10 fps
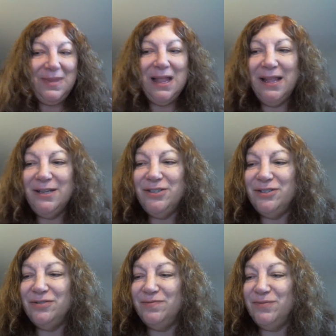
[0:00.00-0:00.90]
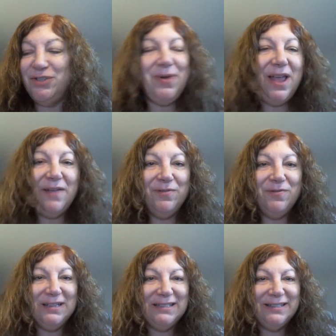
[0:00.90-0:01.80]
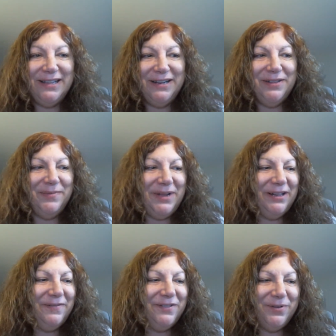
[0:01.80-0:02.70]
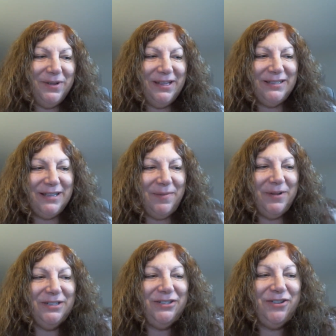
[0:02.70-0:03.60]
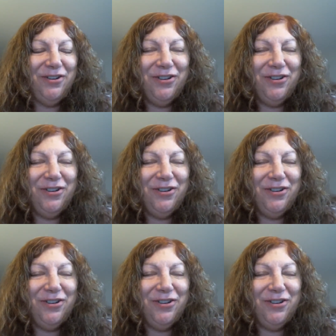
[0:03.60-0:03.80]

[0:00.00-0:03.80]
Like, do I have a risk that in the middle of doing this, I'm going to start